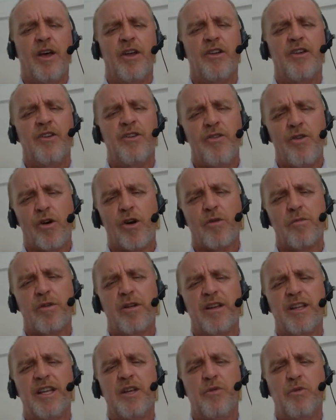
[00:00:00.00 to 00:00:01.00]

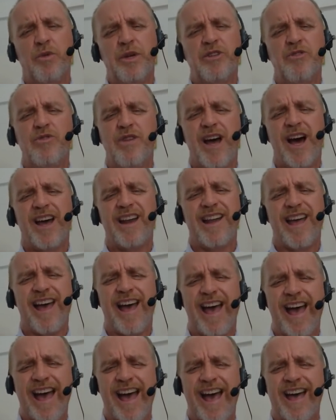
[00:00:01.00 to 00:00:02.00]
Normally, we do not
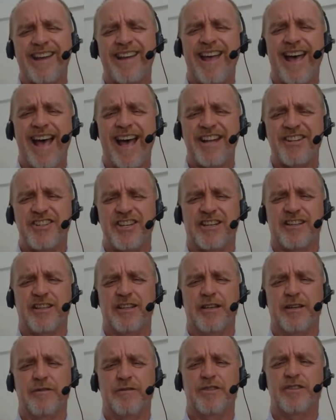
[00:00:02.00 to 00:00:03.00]
add
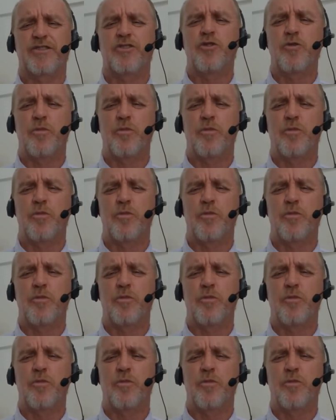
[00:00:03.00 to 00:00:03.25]
adjectives to